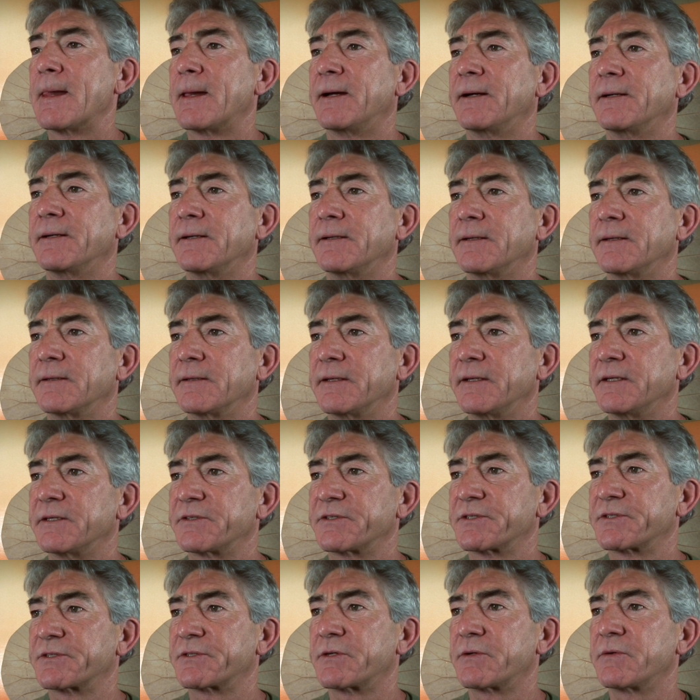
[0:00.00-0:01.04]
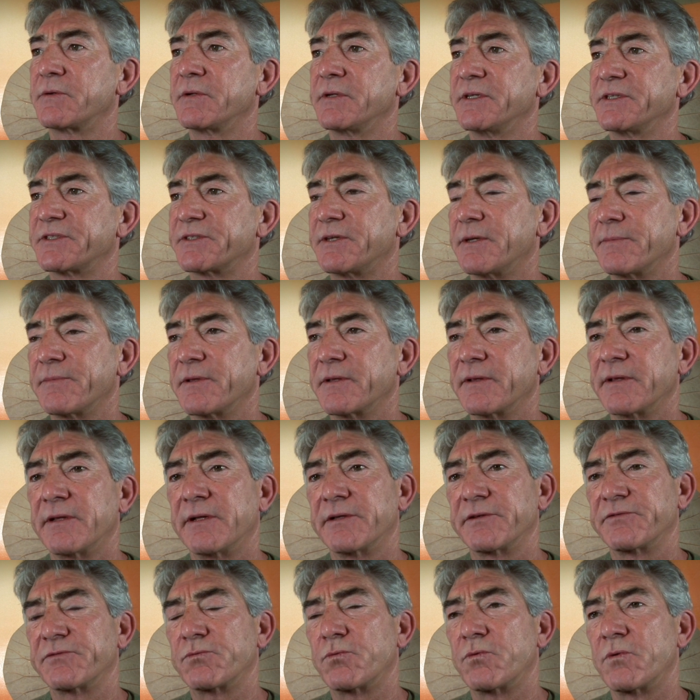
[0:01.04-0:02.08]
Uh, it's certainly something
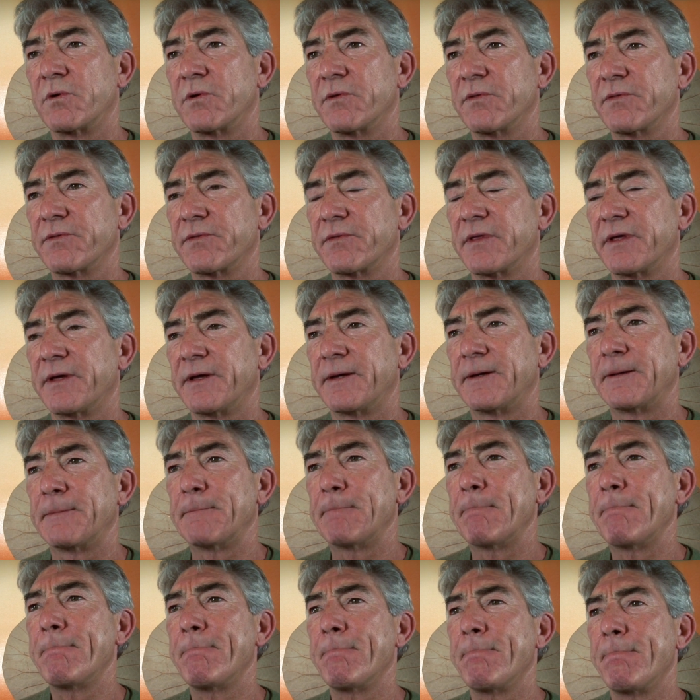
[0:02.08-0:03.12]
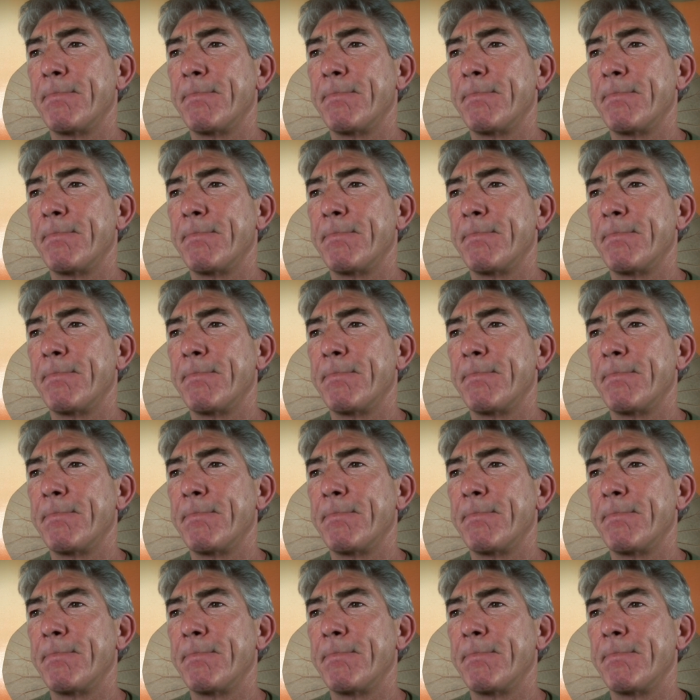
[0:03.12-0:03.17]
that's worth um,